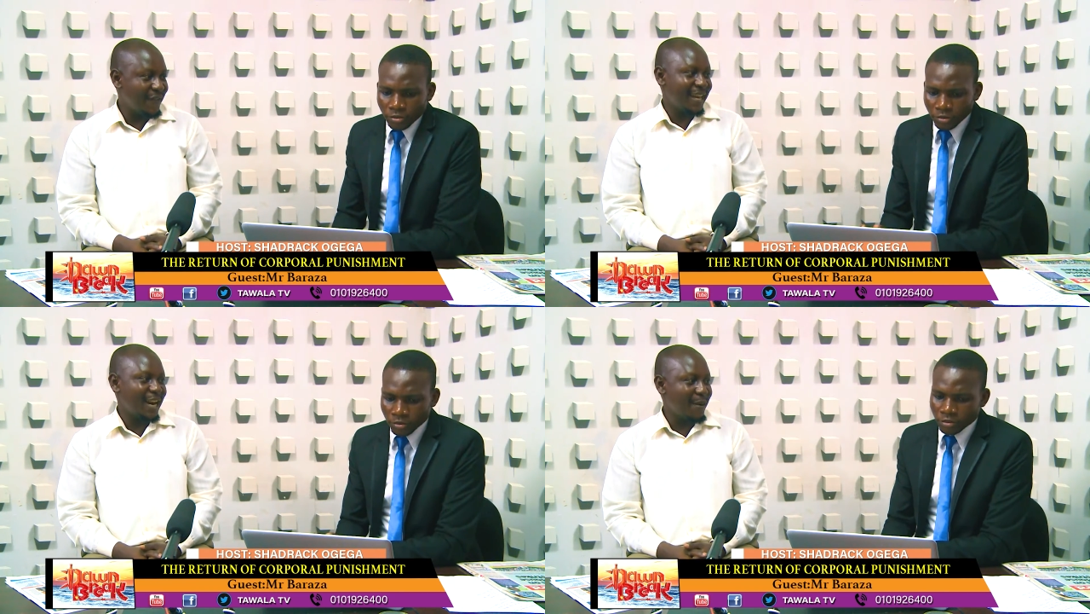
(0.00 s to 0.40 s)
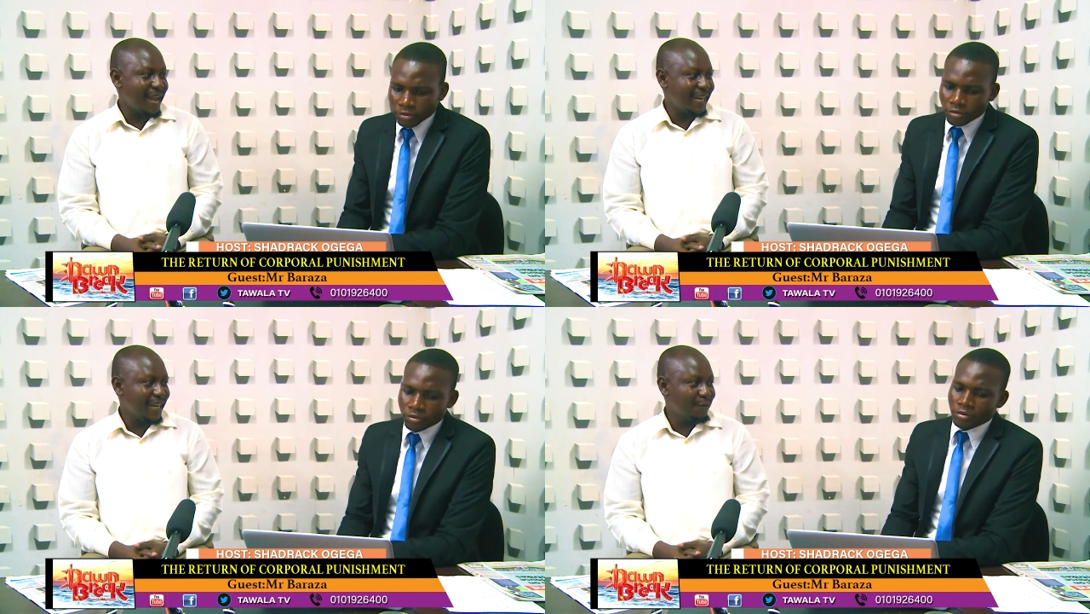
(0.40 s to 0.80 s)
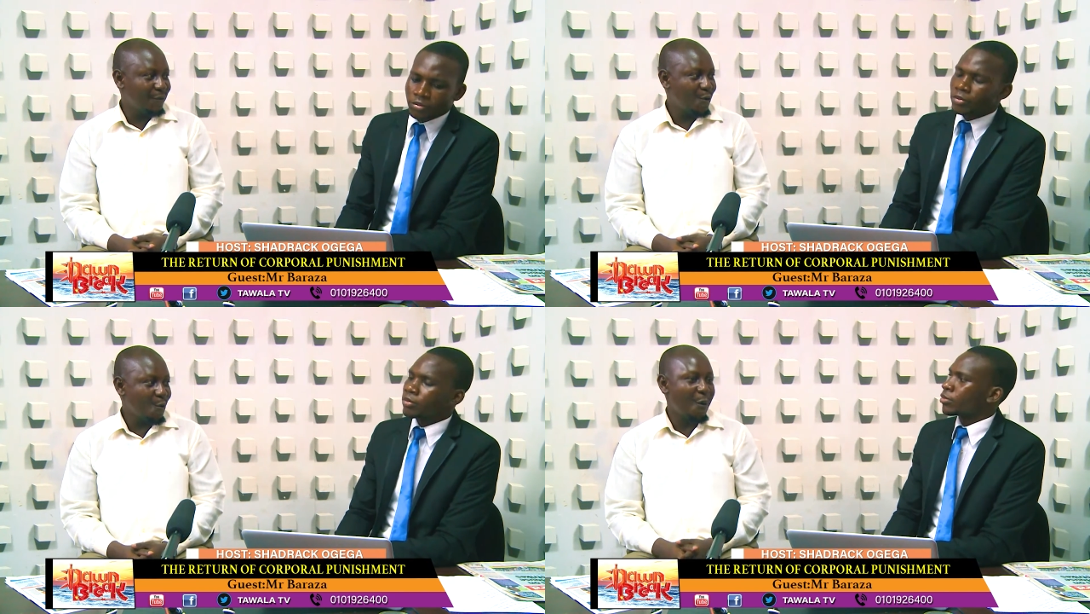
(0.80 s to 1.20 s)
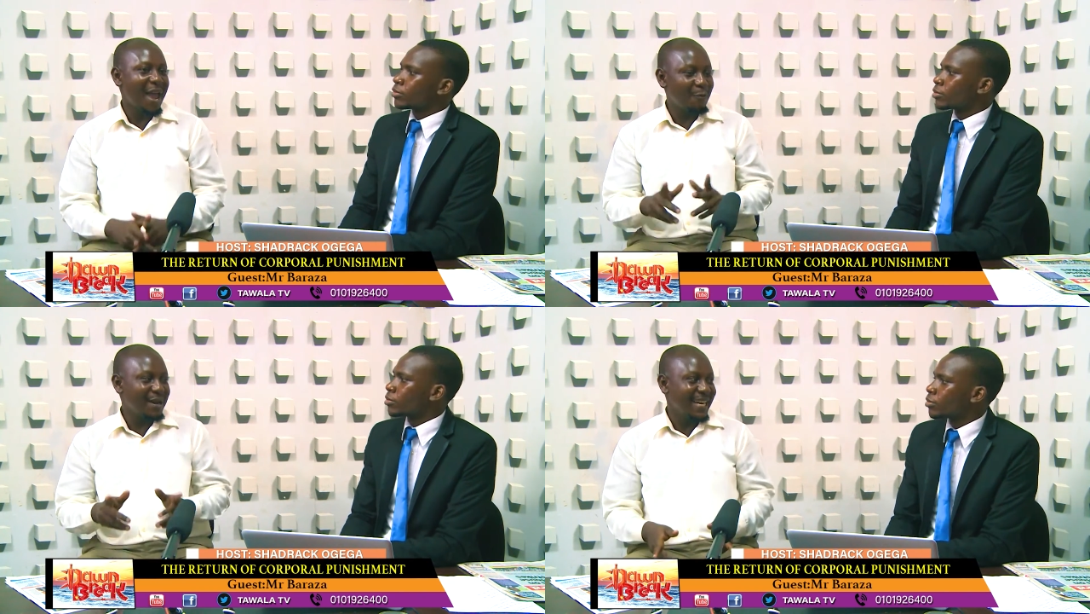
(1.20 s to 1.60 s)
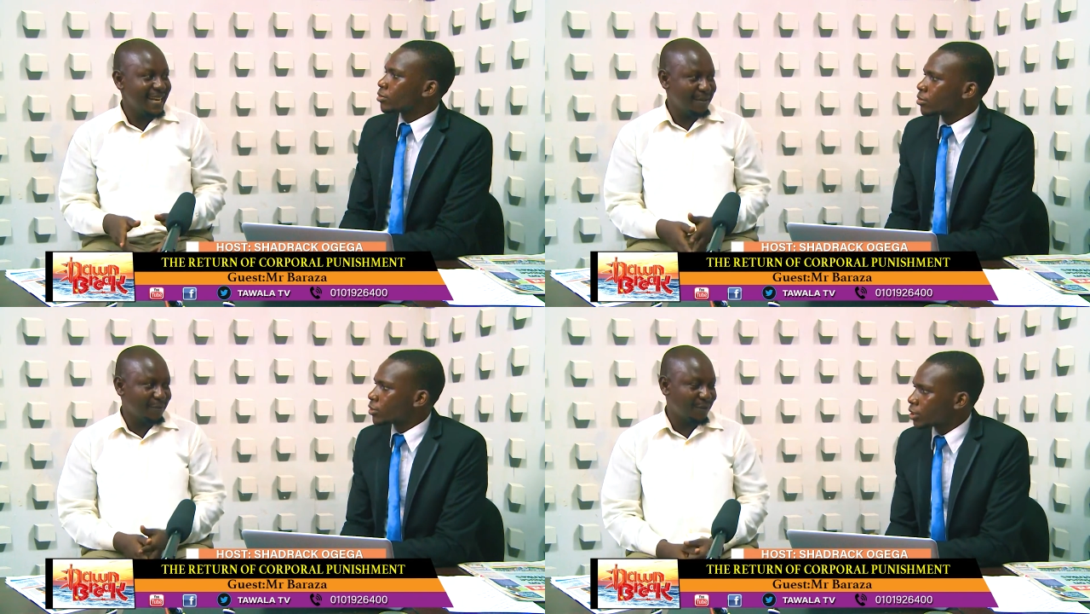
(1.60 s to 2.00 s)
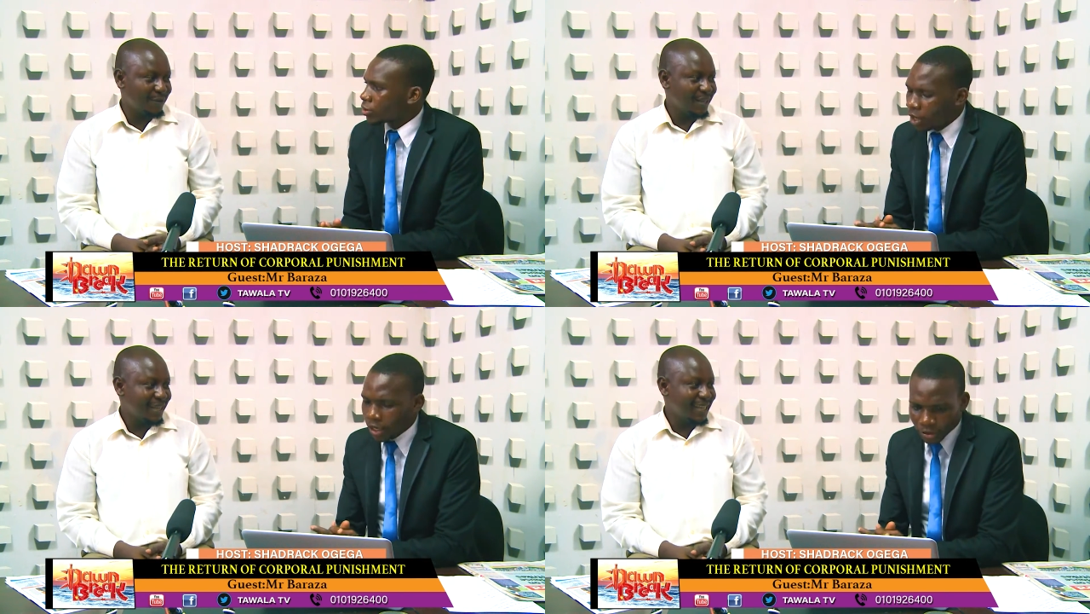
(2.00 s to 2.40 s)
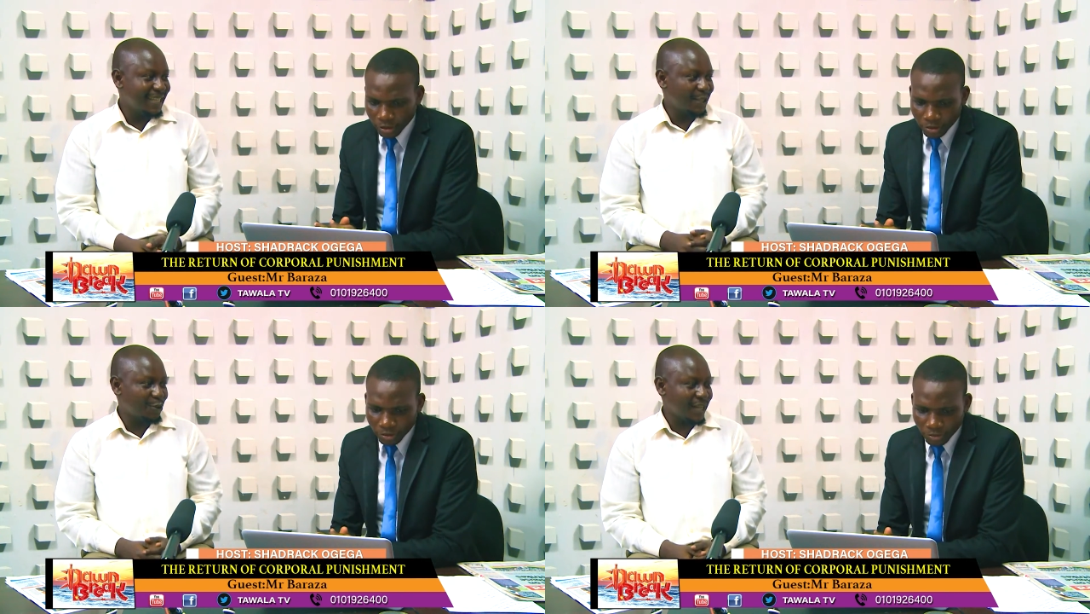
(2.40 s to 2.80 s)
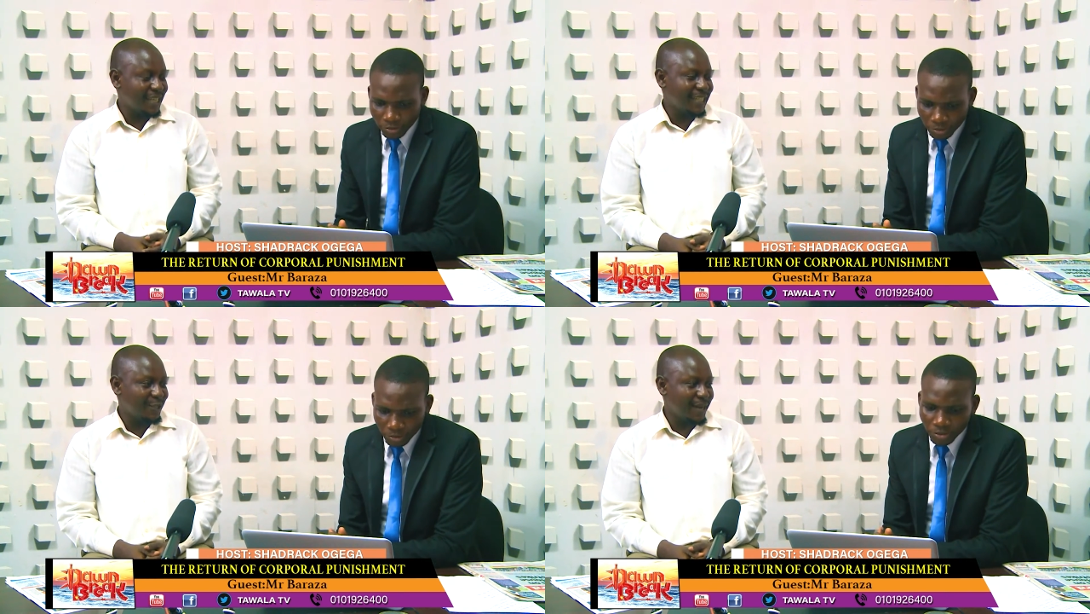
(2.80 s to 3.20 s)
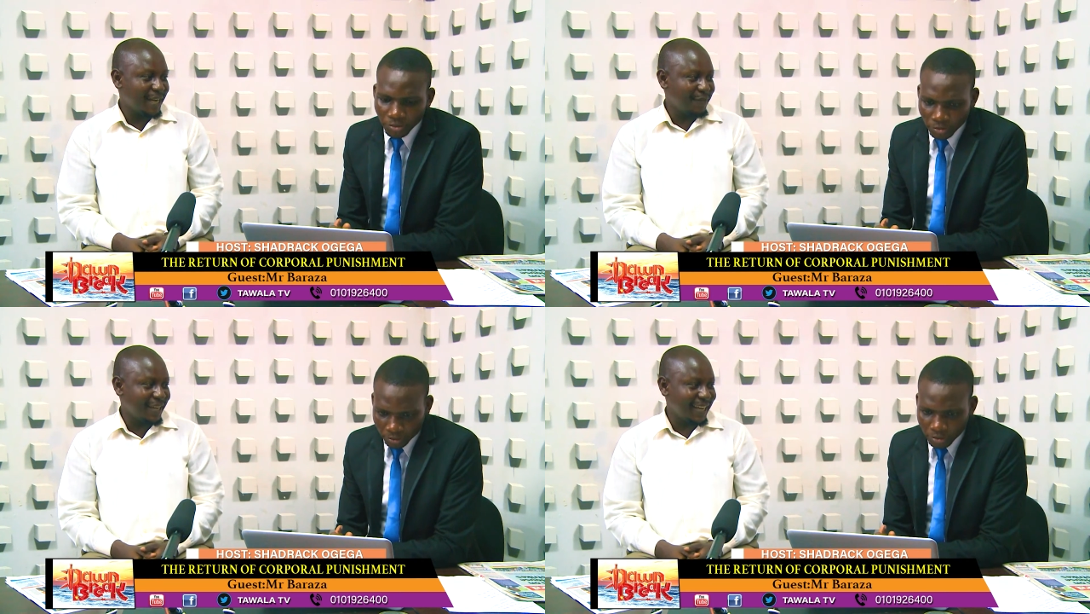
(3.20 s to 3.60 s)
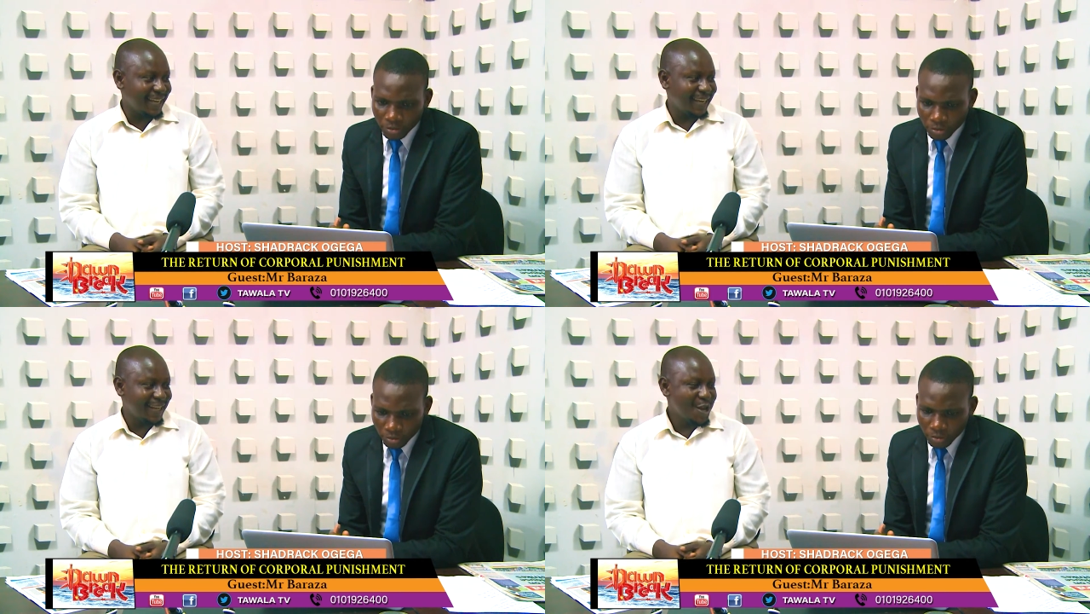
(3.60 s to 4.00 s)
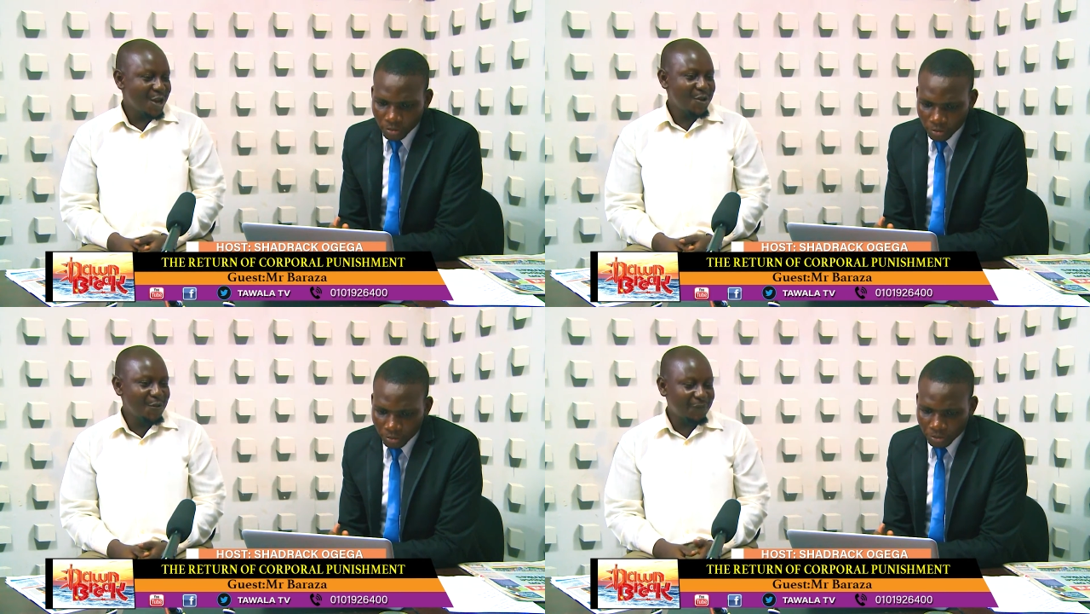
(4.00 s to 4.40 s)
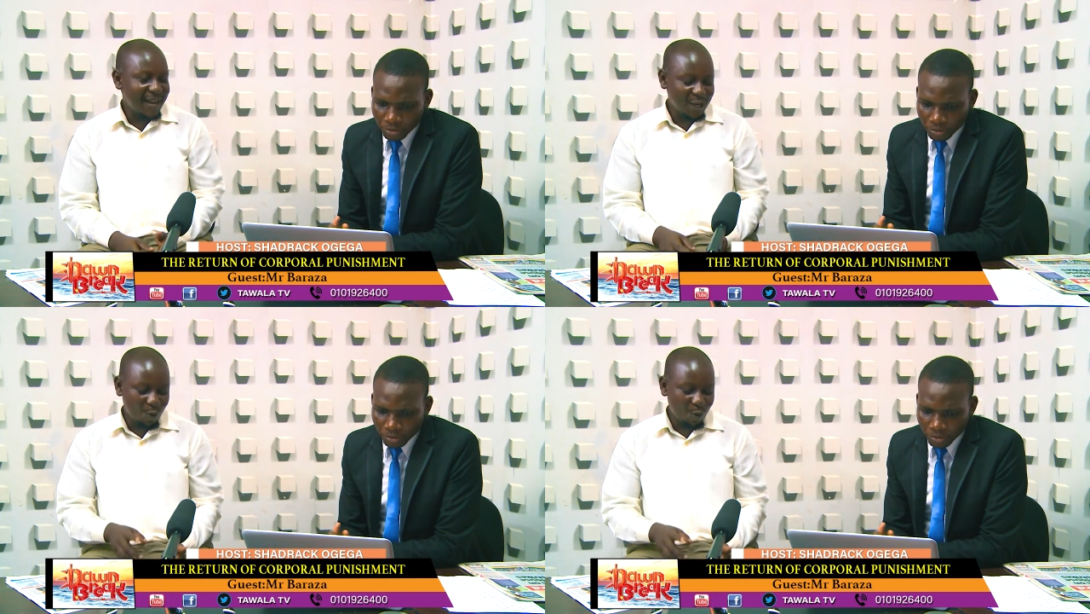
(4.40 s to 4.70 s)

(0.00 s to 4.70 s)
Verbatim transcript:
Speaker 1: the area where I live, where we live, right. in the society that we are living in, you find